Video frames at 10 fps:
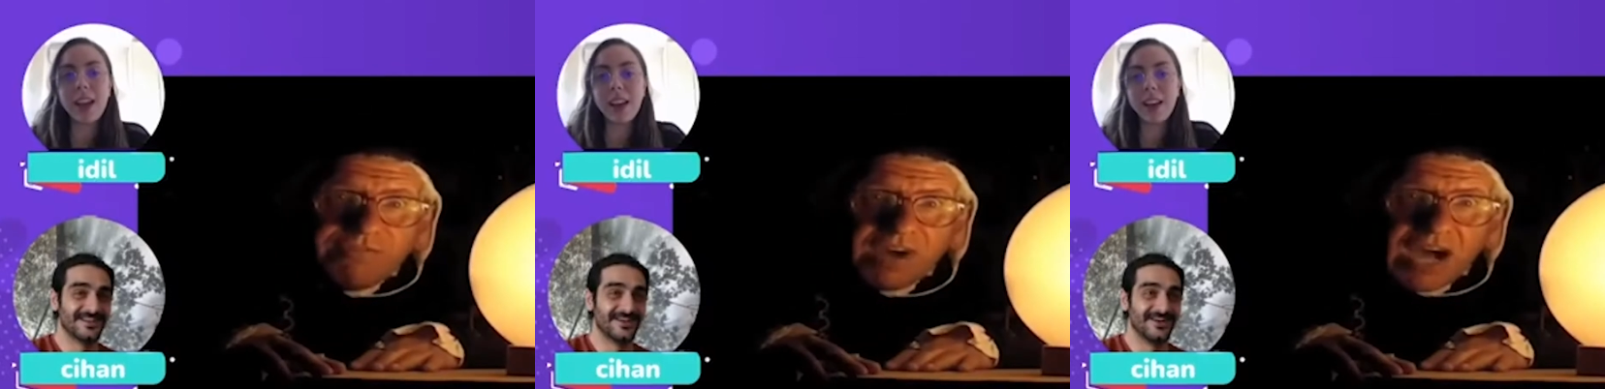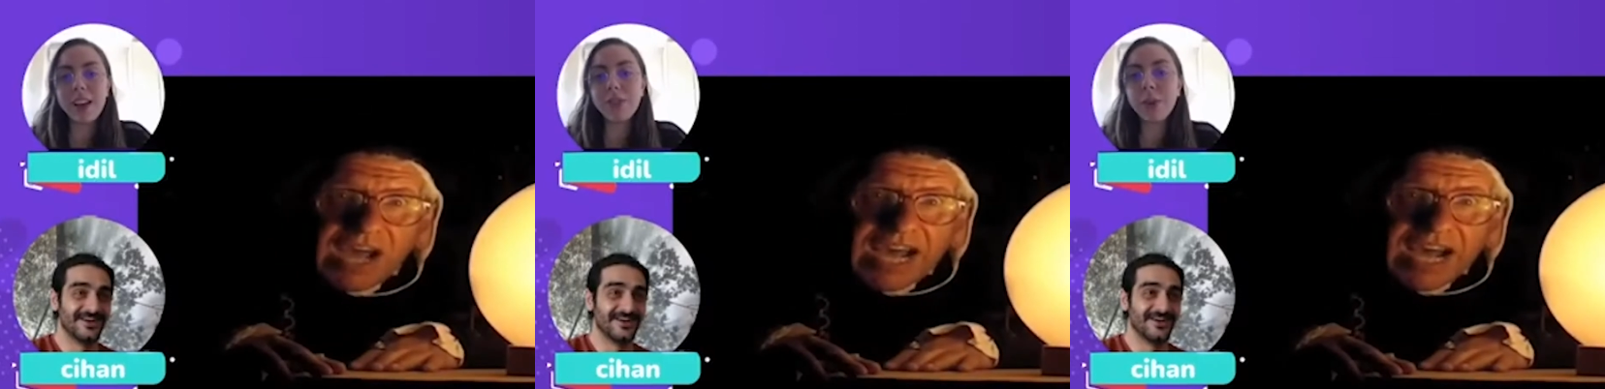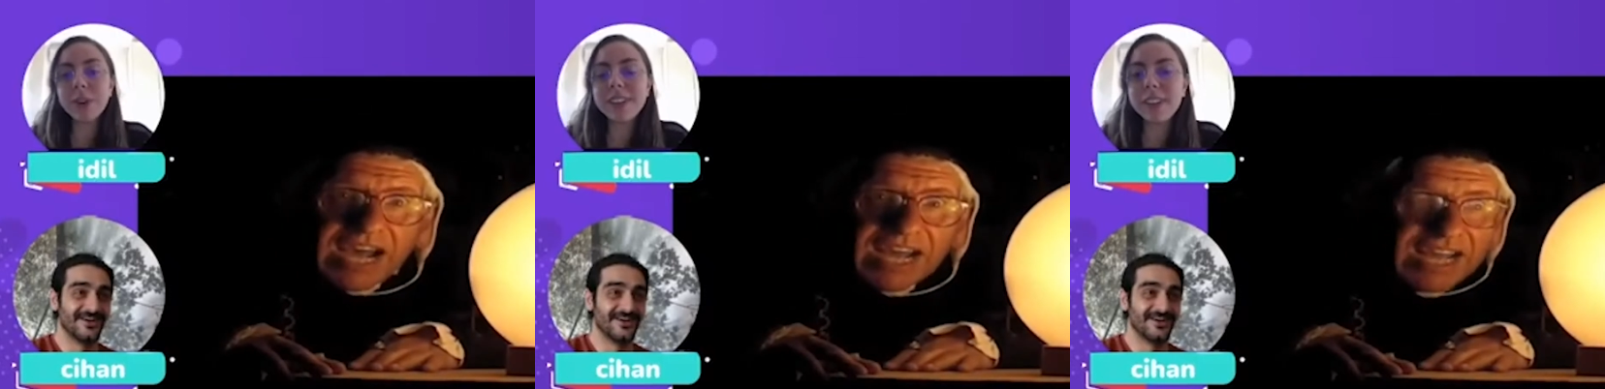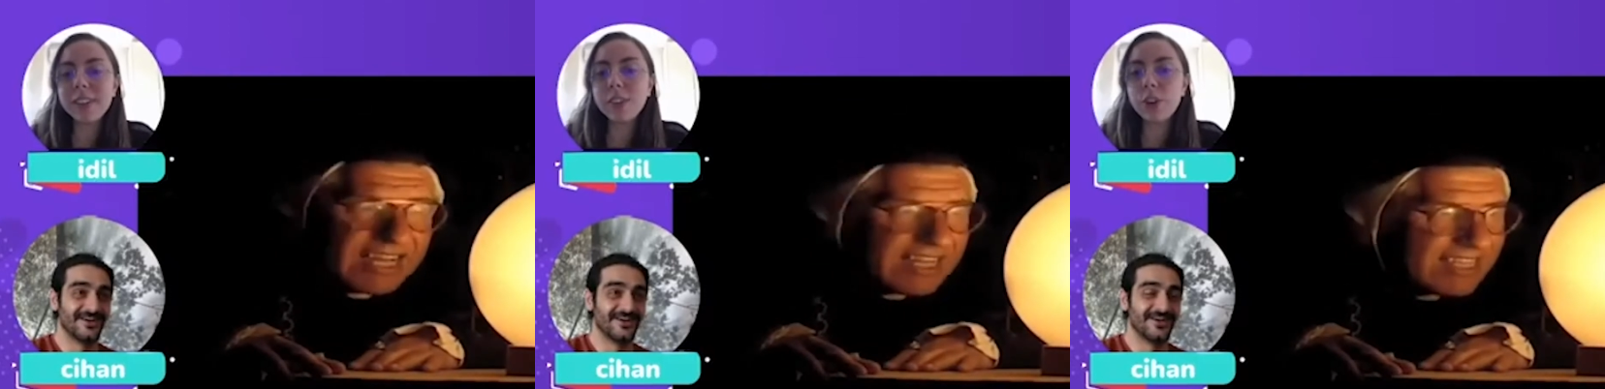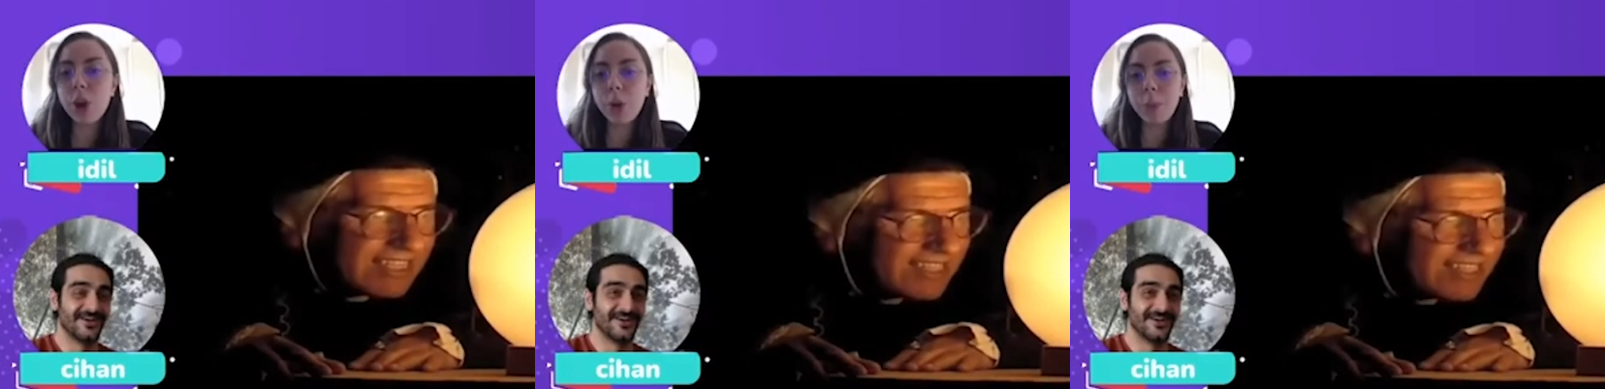Speaker 1: uh, of course, he didn't
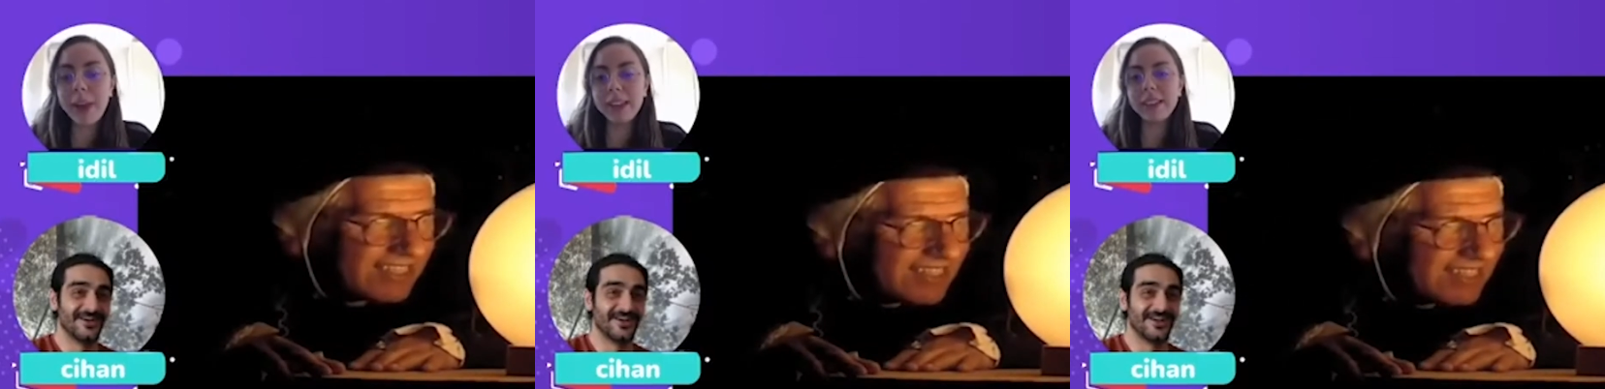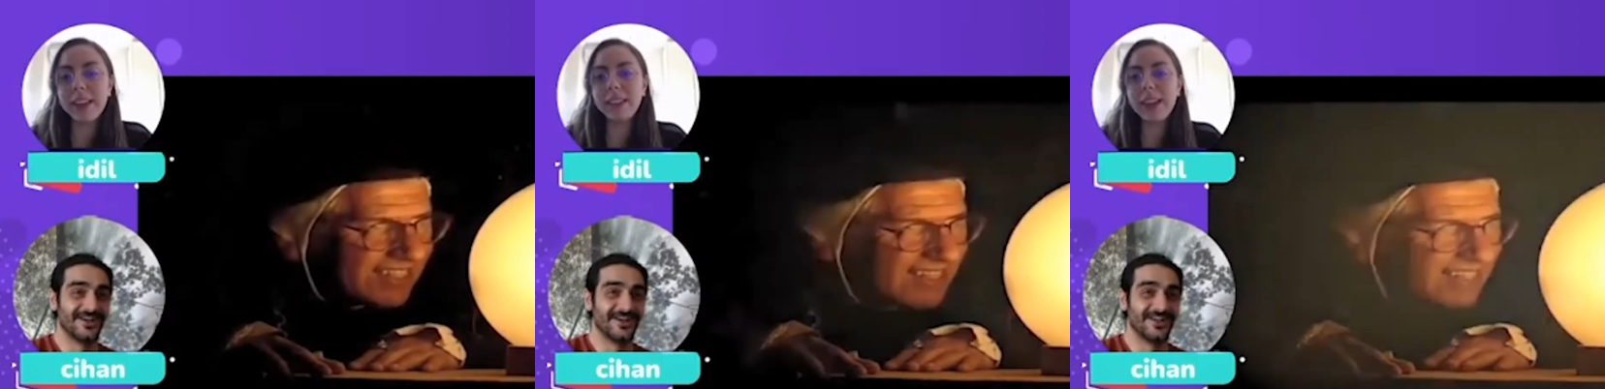know back then